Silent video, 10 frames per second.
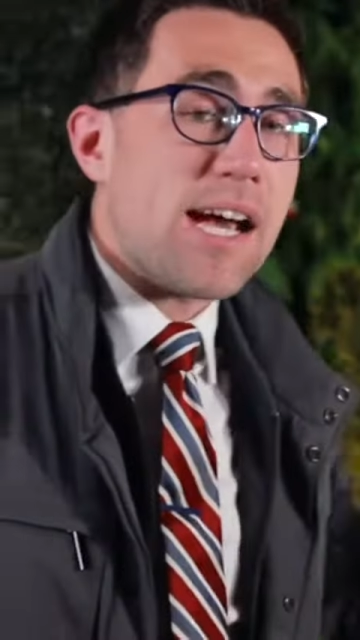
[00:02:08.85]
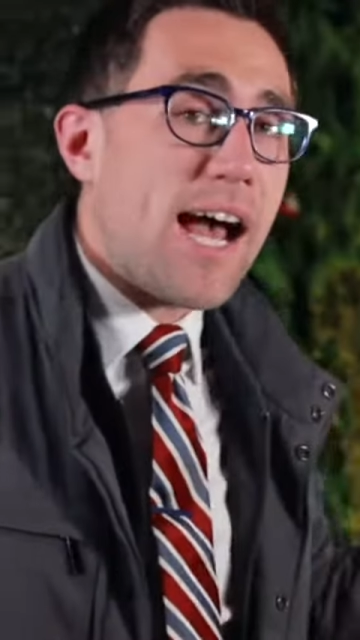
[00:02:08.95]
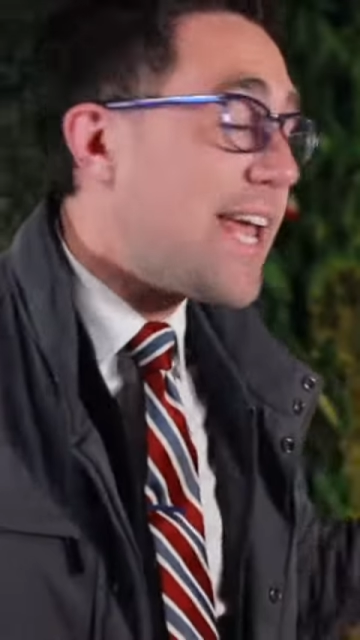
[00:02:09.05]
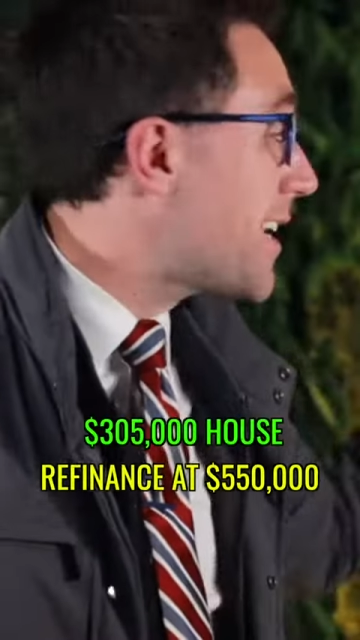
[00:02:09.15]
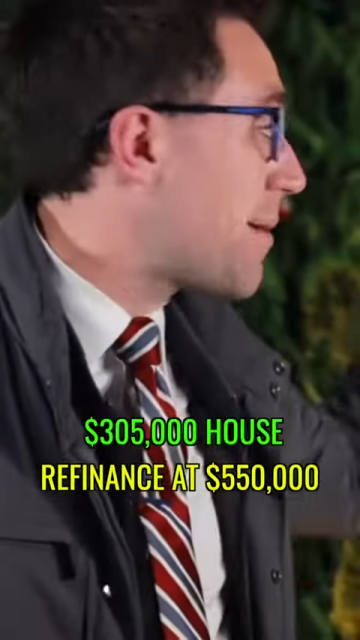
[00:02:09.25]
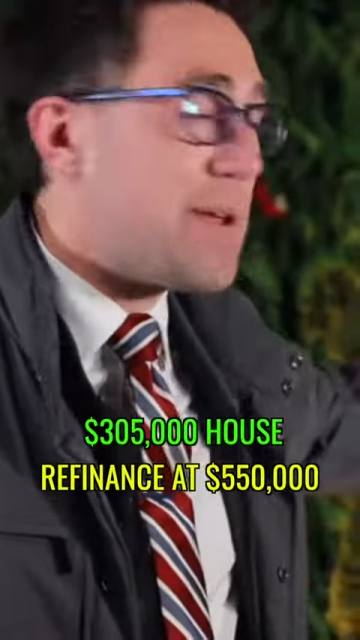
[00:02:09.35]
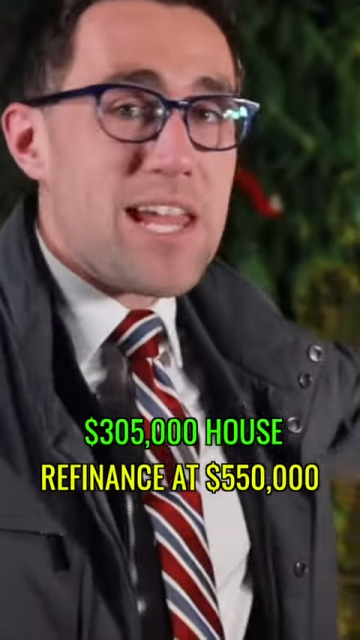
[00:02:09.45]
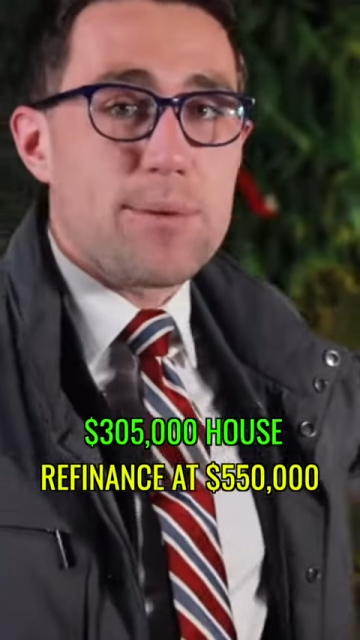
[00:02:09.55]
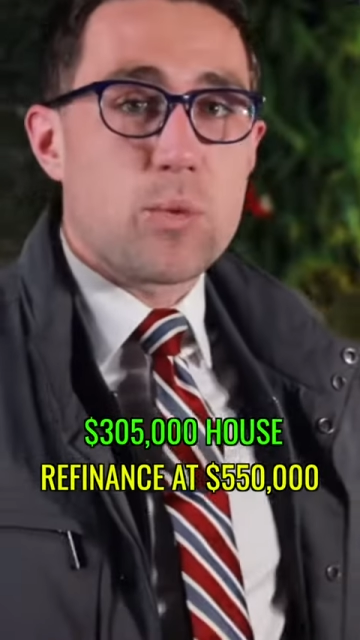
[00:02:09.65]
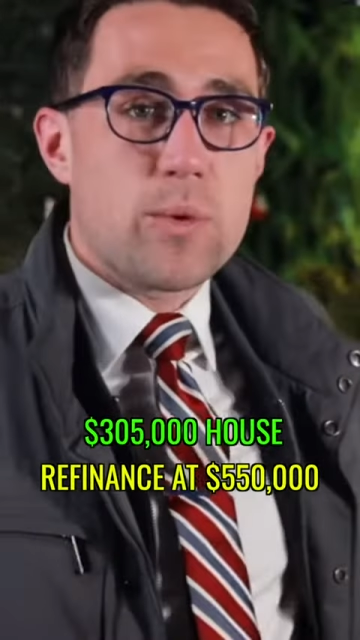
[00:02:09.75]
I ended up being
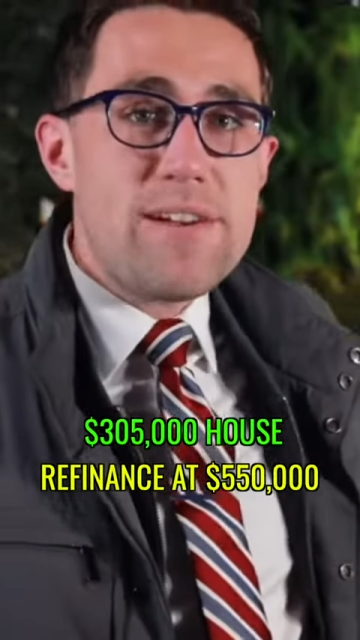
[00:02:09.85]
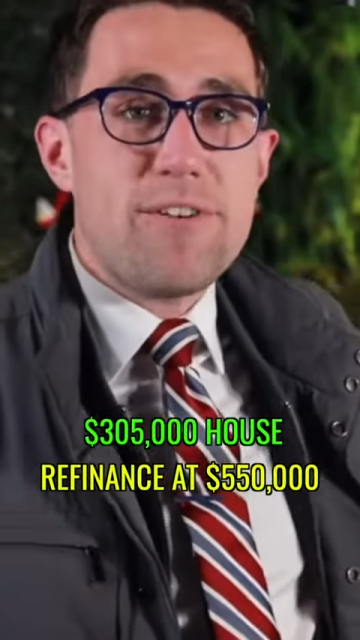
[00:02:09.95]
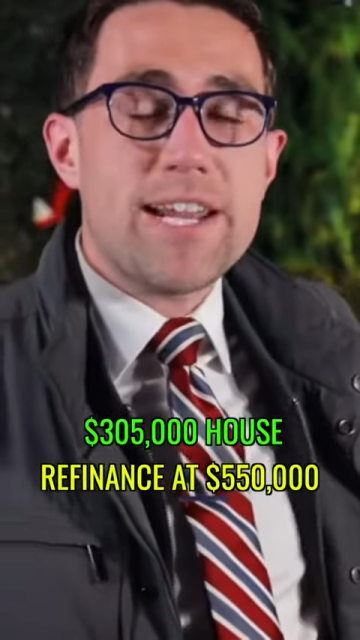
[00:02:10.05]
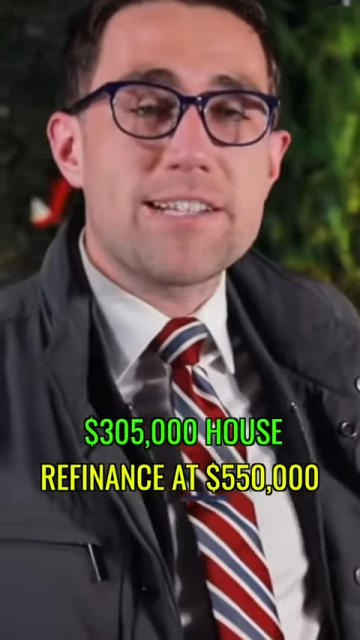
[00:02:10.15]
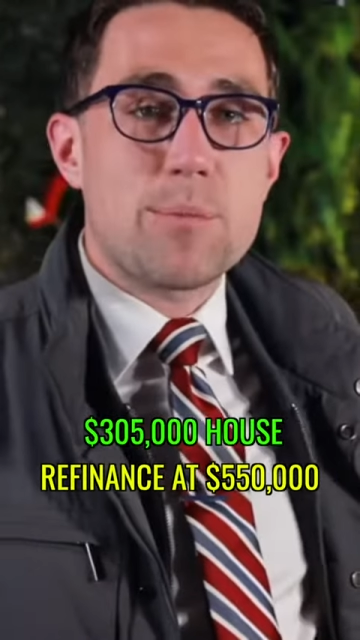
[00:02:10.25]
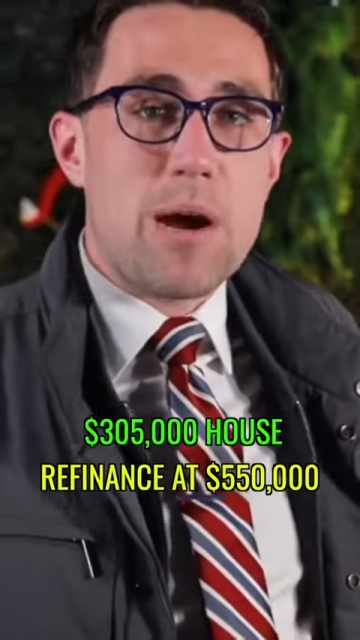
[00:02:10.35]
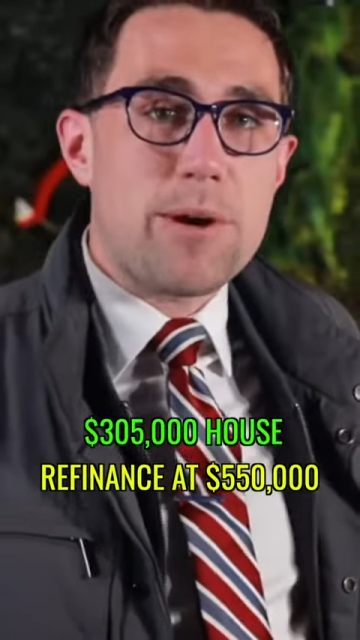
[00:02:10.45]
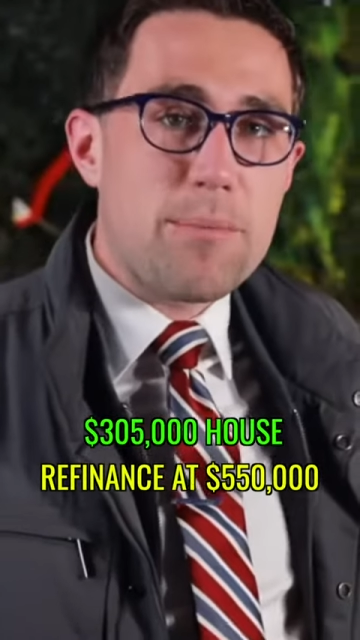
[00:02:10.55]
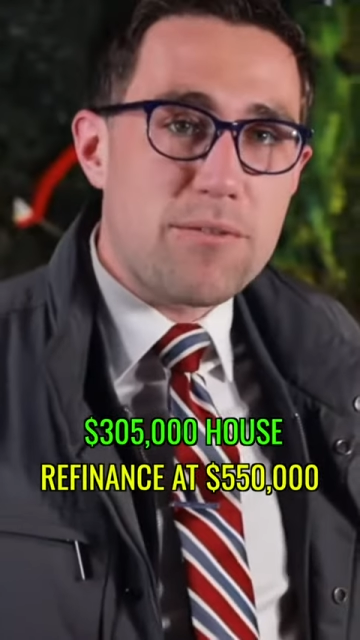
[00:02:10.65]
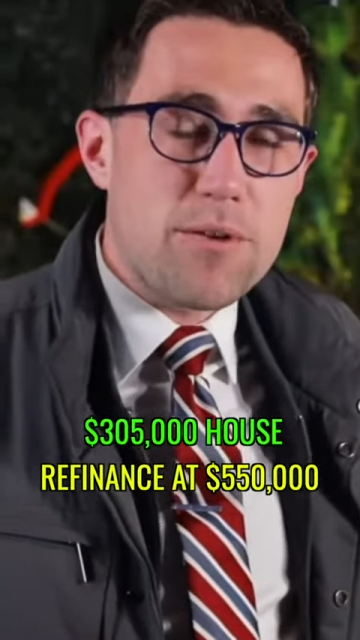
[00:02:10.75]
able to refinance a
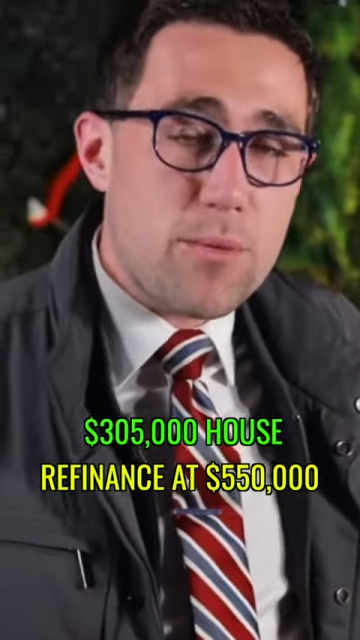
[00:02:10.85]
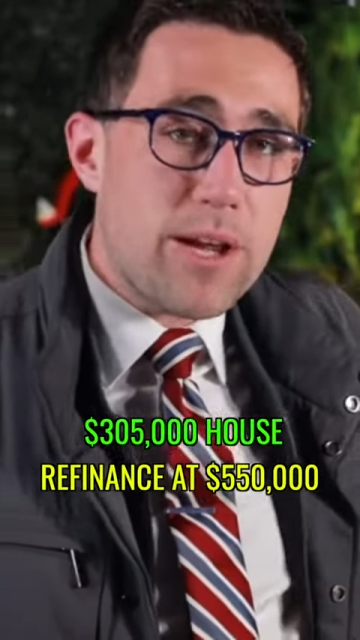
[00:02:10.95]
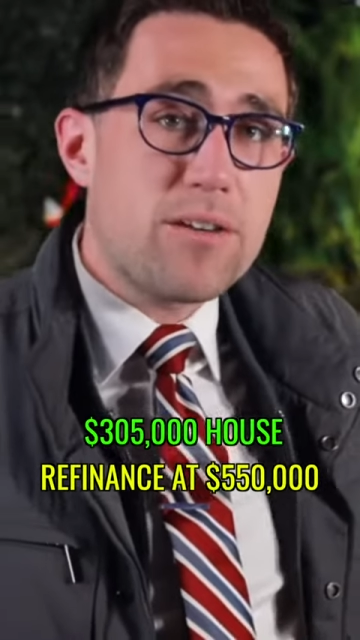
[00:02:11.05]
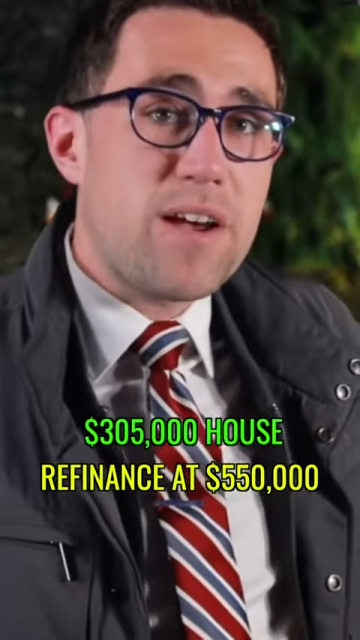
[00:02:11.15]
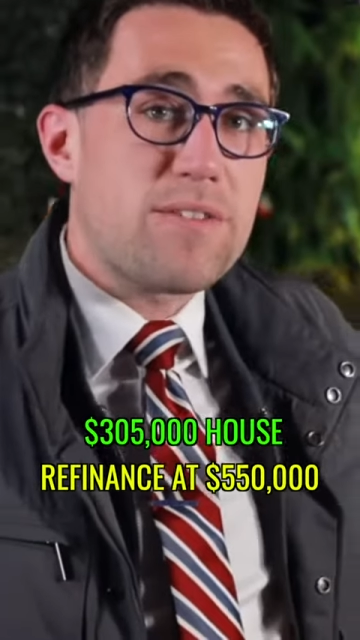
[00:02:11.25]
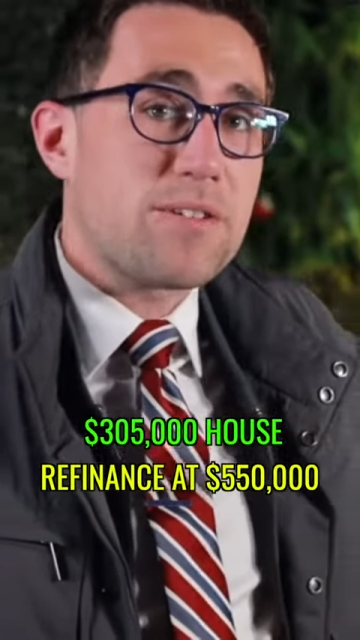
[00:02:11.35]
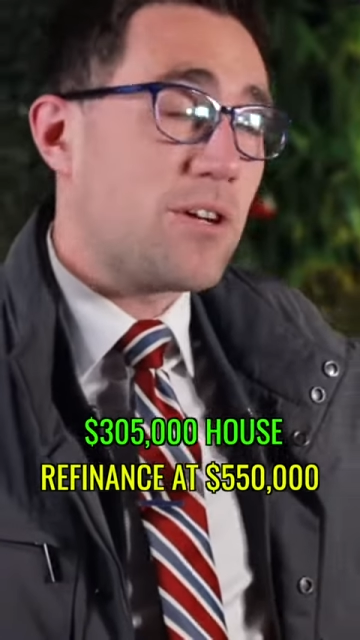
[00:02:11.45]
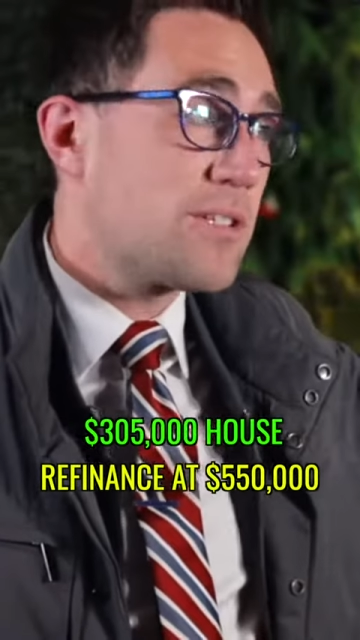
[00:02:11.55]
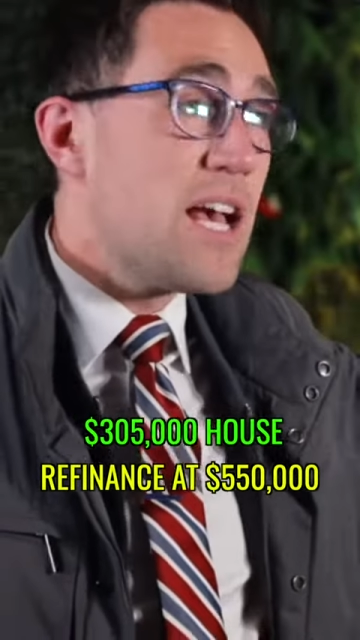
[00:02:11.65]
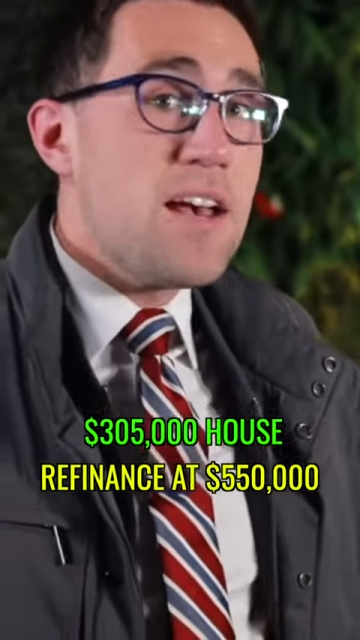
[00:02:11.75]
property I bought for $305,000,